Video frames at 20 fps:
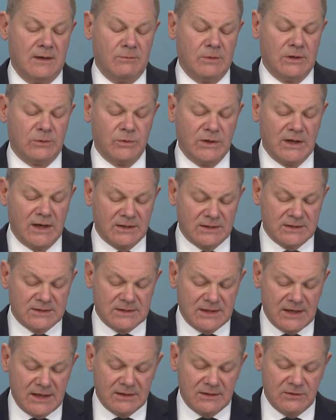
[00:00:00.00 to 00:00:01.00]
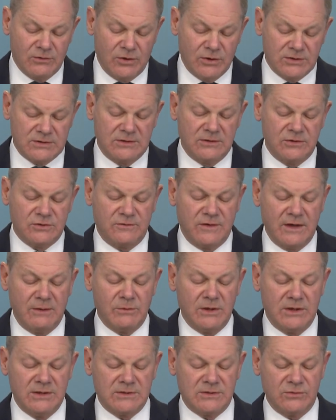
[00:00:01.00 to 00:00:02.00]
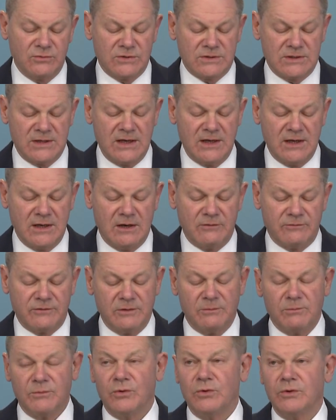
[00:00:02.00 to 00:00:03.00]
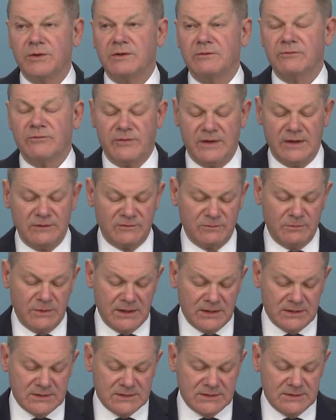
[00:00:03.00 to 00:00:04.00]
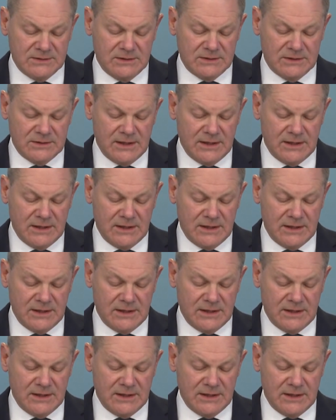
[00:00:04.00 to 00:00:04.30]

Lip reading: but we understand the hostage families who say after more than 5 months the